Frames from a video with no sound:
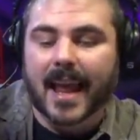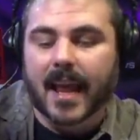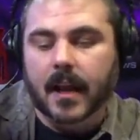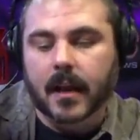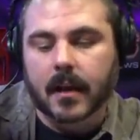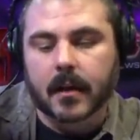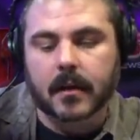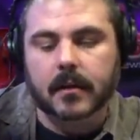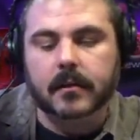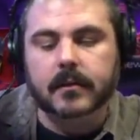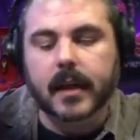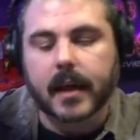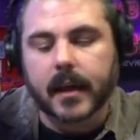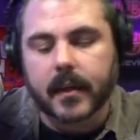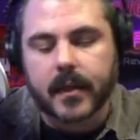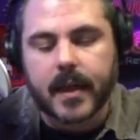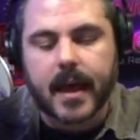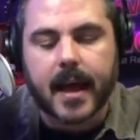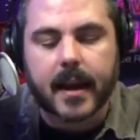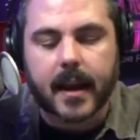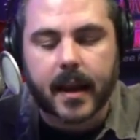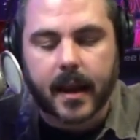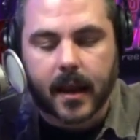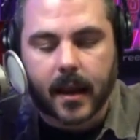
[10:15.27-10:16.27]
and click
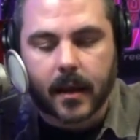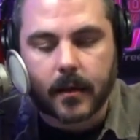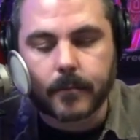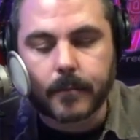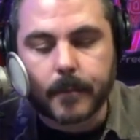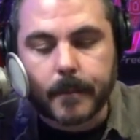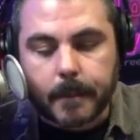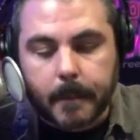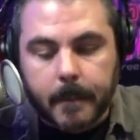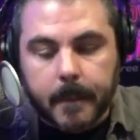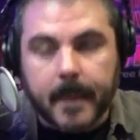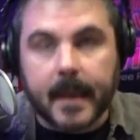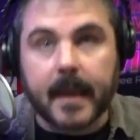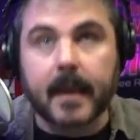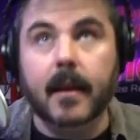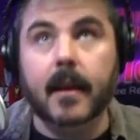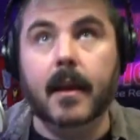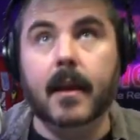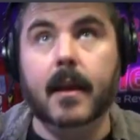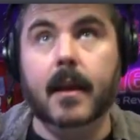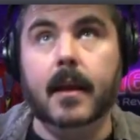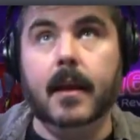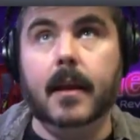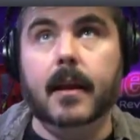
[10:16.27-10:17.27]
that in.
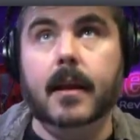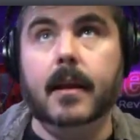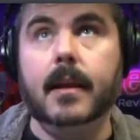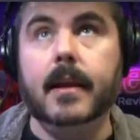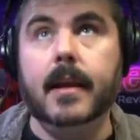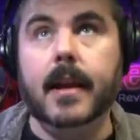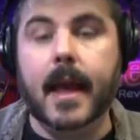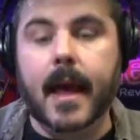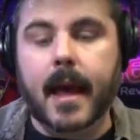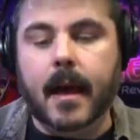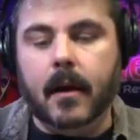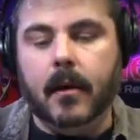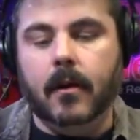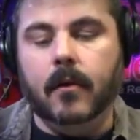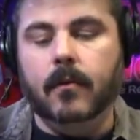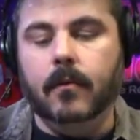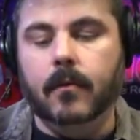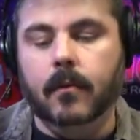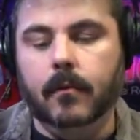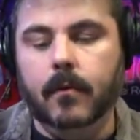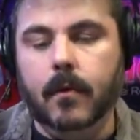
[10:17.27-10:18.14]
Now,